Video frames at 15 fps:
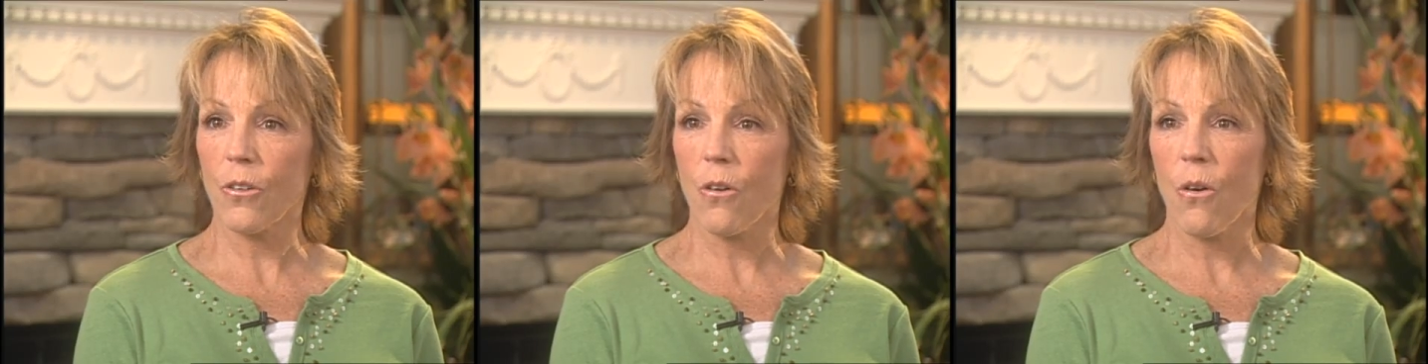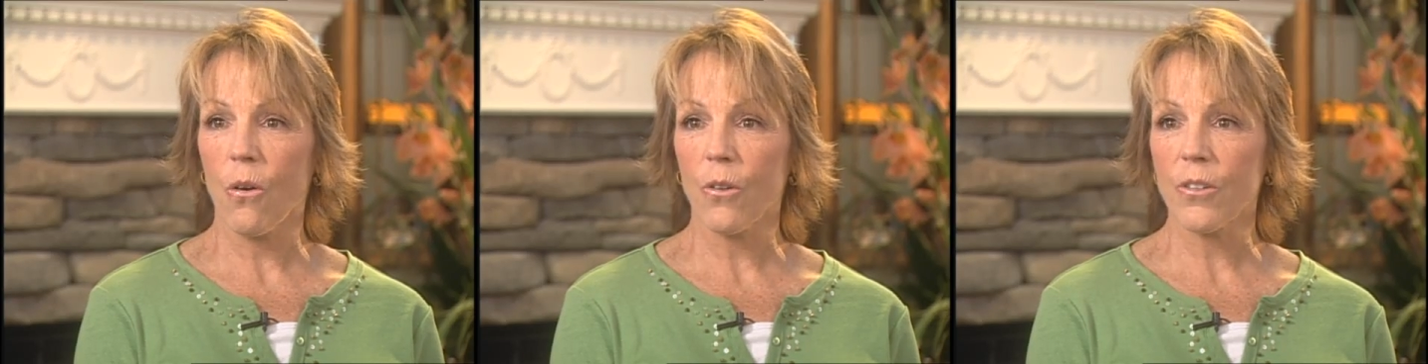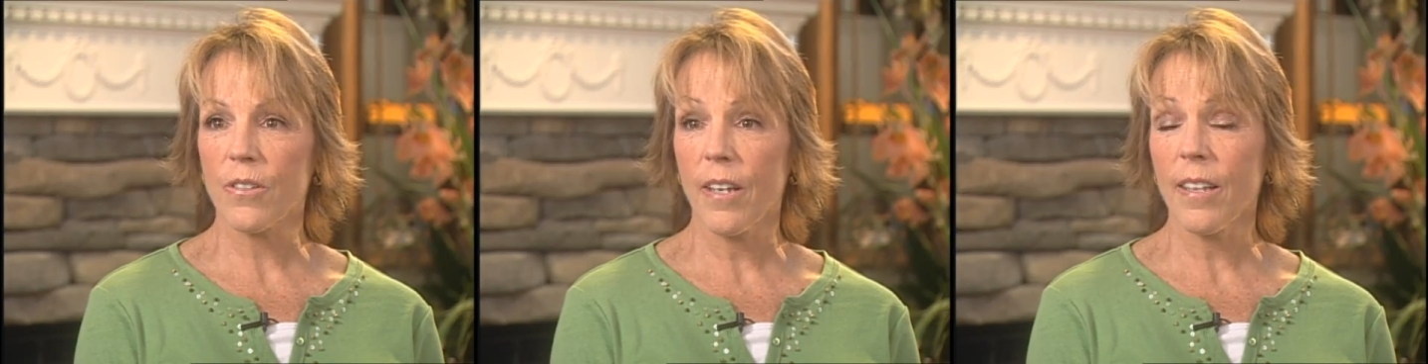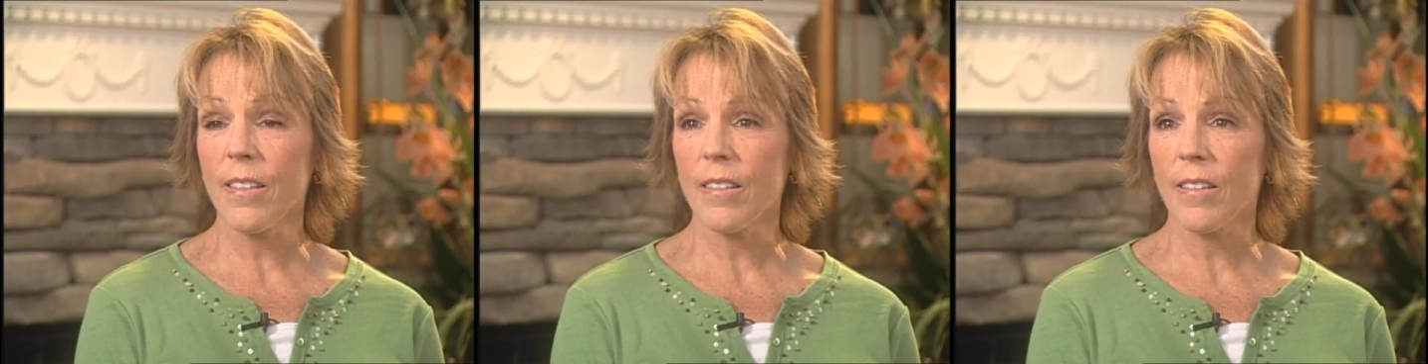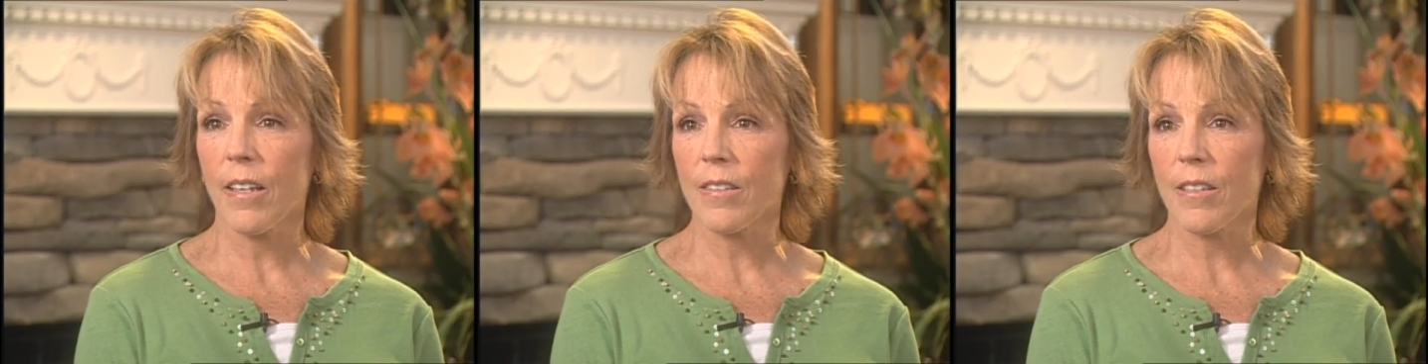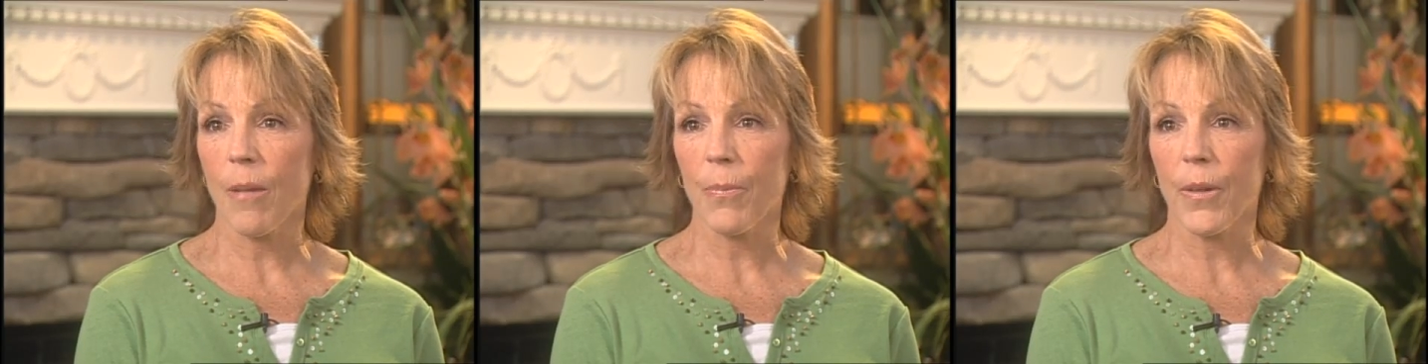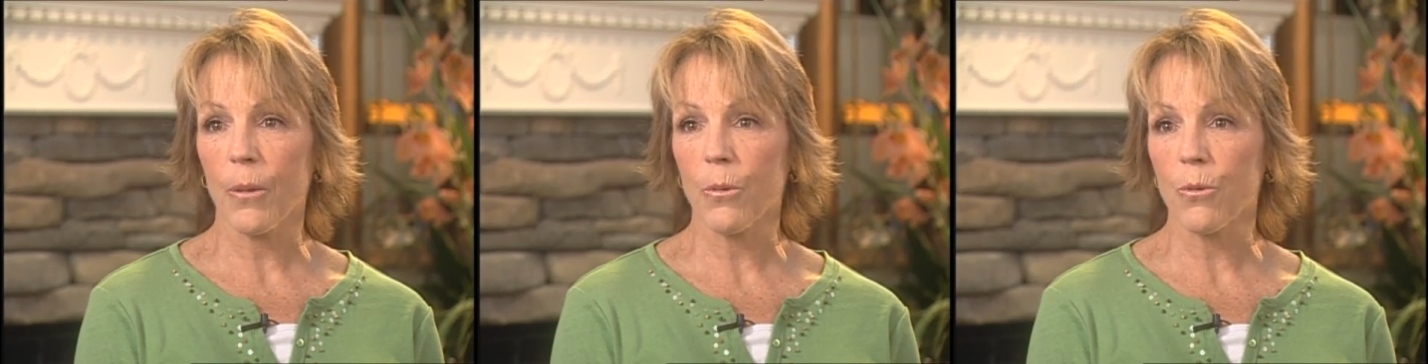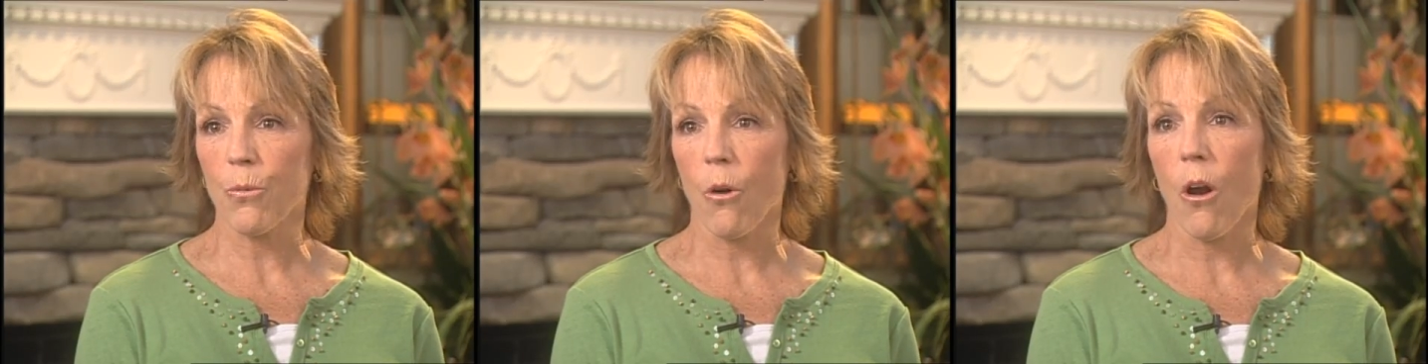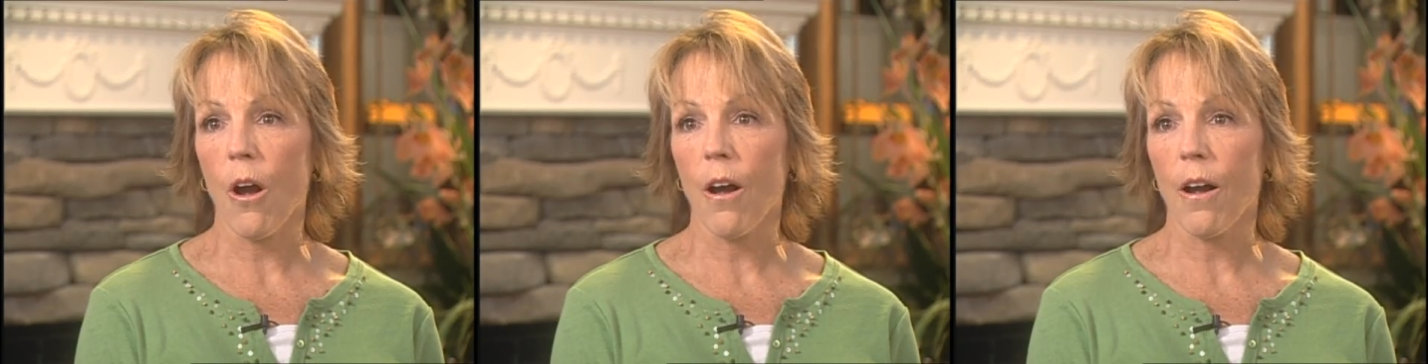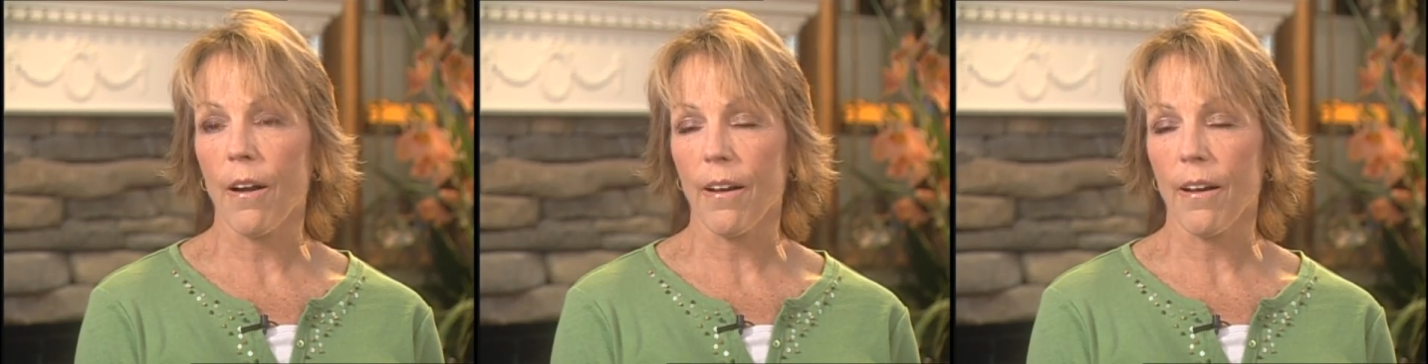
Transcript: Cole sensed that something was wrong.